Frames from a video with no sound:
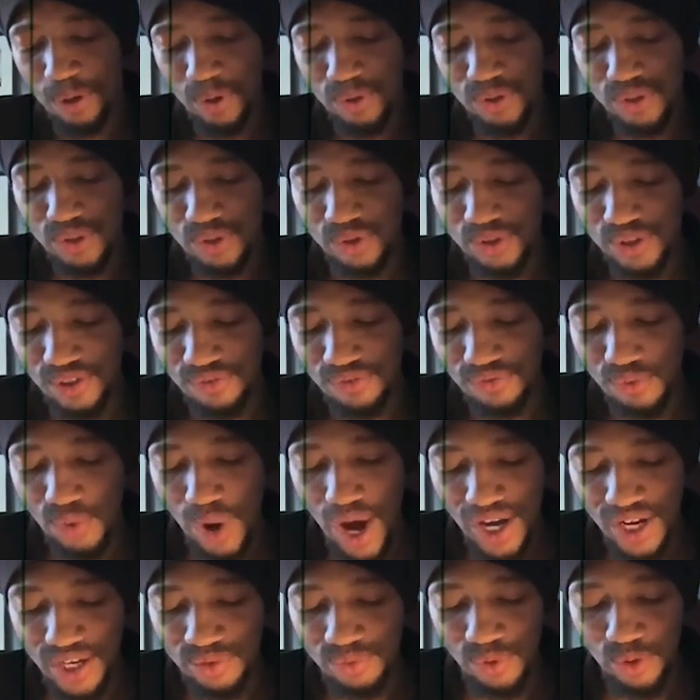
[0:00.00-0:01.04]
posters of
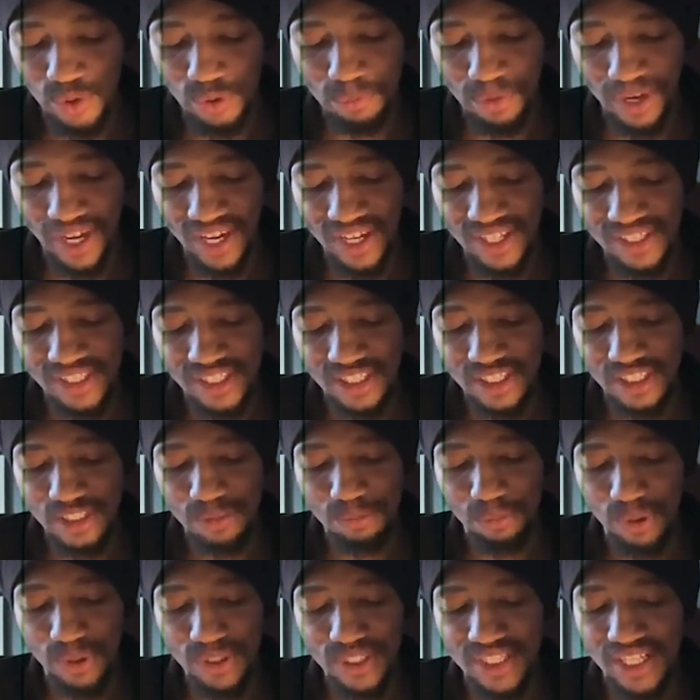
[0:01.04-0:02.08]
rock and roll bands and
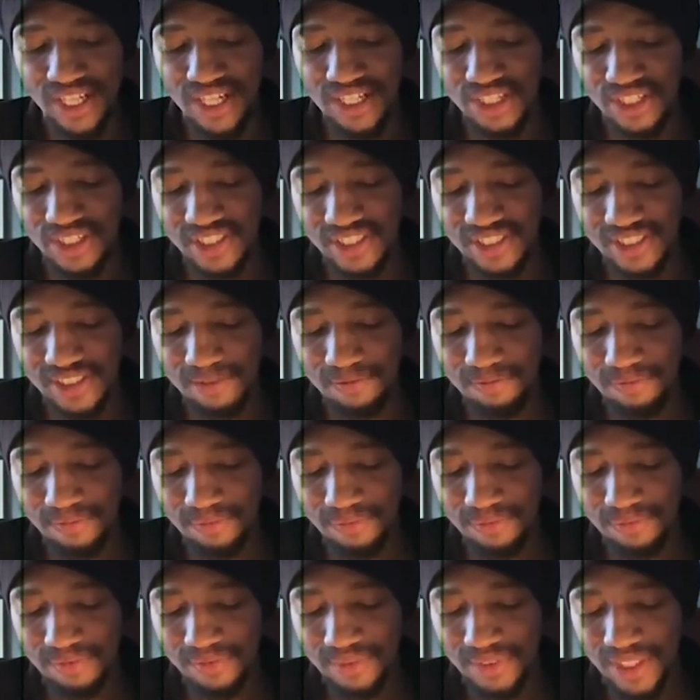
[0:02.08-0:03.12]
sports legends.
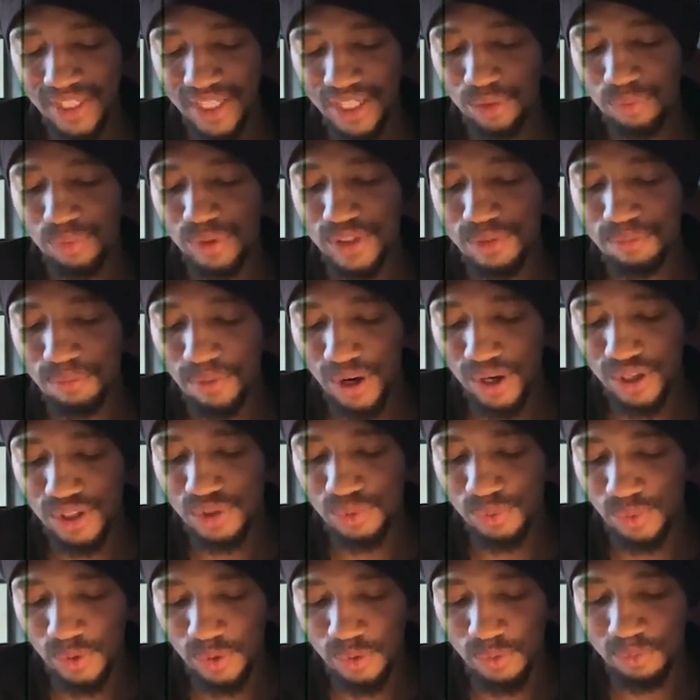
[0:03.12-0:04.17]
It was
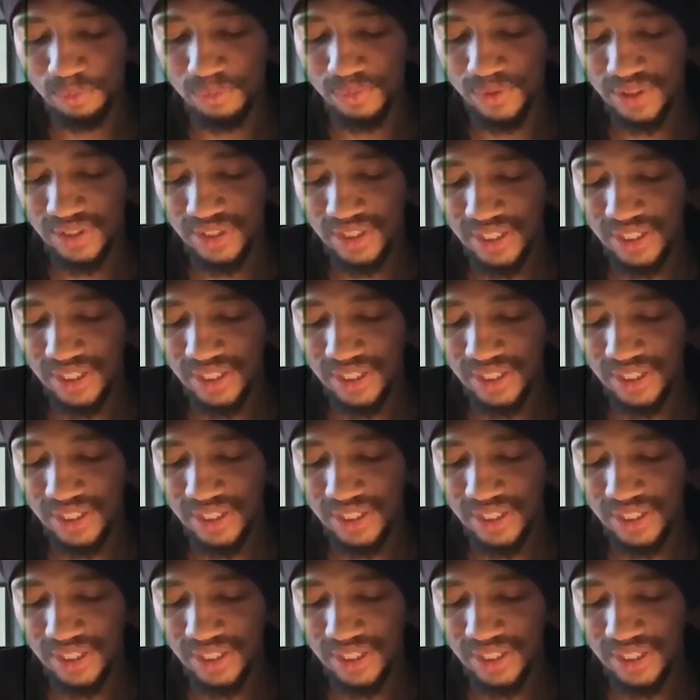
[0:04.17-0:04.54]
Mark's room.